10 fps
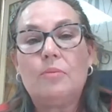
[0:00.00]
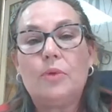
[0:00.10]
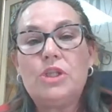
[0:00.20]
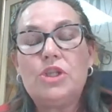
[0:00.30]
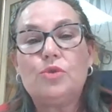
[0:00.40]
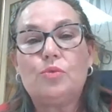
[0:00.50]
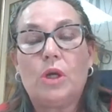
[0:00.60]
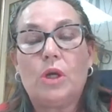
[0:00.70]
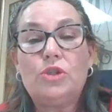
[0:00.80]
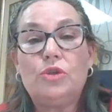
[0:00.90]
which is
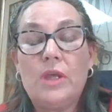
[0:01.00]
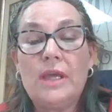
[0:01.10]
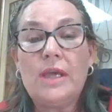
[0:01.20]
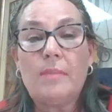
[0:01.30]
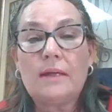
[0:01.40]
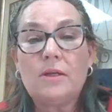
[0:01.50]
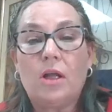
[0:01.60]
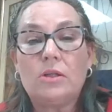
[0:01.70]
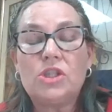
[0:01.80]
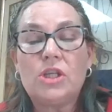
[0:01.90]
what you think about
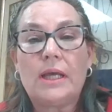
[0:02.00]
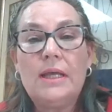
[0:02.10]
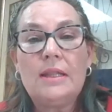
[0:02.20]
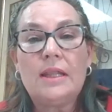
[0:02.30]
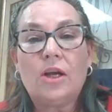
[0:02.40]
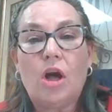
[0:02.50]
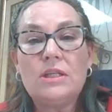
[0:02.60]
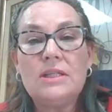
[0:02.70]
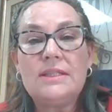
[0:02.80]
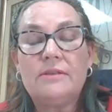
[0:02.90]
culture, the
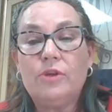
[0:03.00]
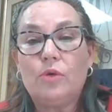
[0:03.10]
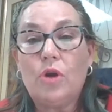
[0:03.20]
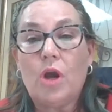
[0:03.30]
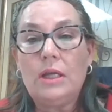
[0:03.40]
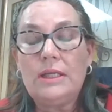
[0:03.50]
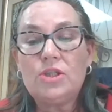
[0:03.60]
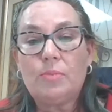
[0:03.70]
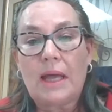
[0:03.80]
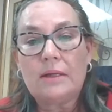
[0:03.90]
cognitive, your
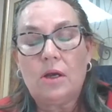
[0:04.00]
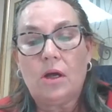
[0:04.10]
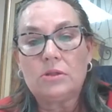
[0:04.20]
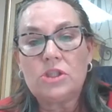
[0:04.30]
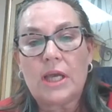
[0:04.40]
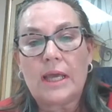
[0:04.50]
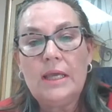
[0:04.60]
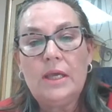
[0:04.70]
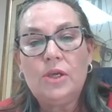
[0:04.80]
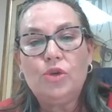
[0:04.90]
knowledge about culture,